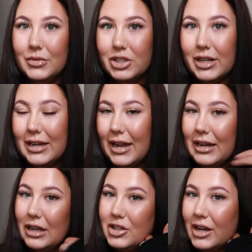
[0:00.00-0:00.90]

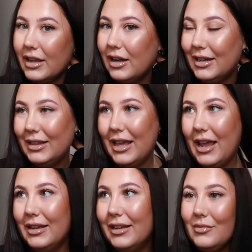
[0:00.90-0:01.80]
gilet jacket kind of
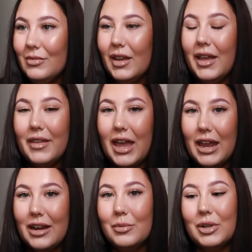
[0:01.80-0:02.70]
thing. And
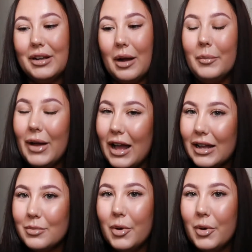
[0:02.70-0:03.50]
then I'm gonna come back,